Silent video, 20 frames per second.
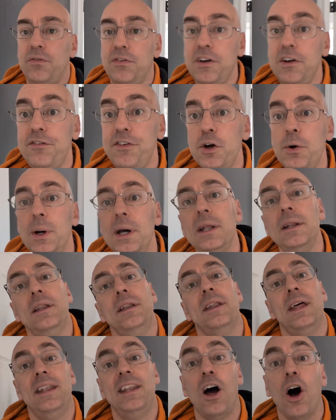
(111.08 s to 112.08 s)
review it,
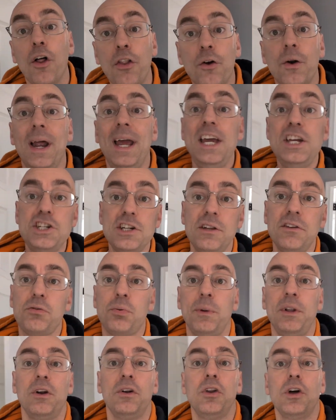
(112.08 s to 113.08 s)
and then other
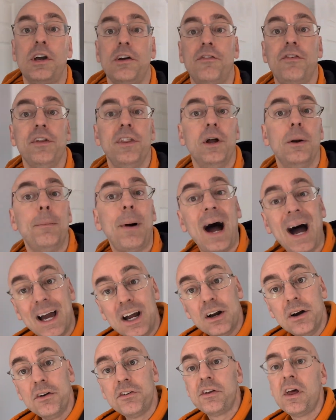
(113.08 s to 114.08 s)
agents, when they're looking for their
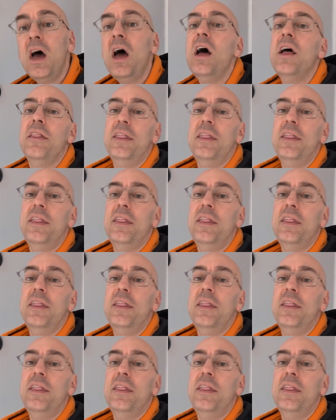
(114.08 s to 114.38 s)
buyers,